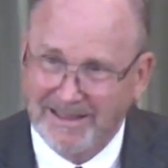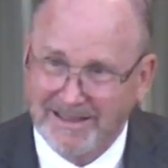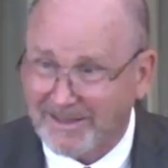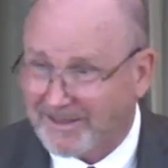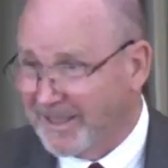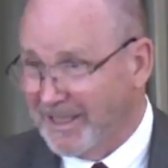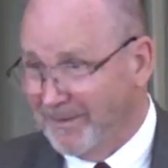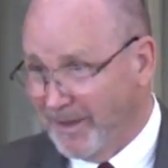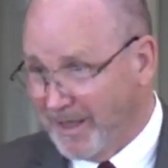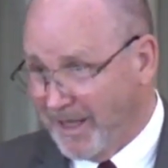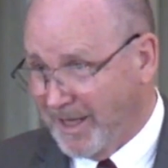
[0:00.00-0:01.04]
the son of
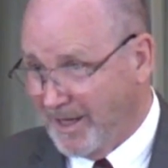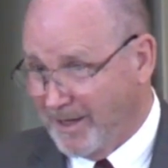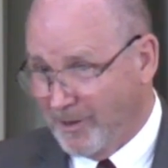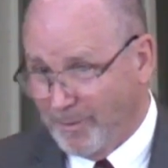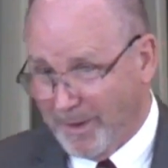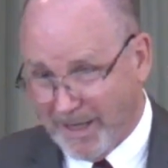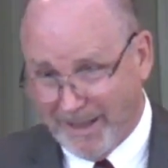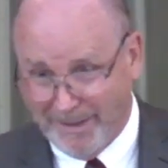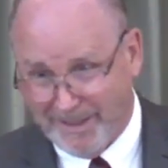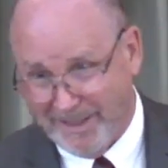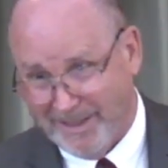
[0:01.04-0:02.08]
the king who became
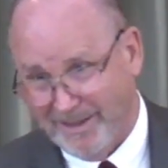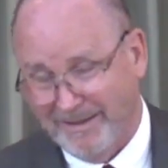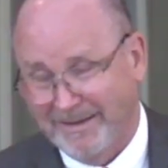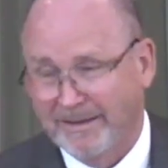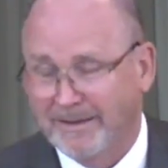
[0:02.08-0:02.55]
a king,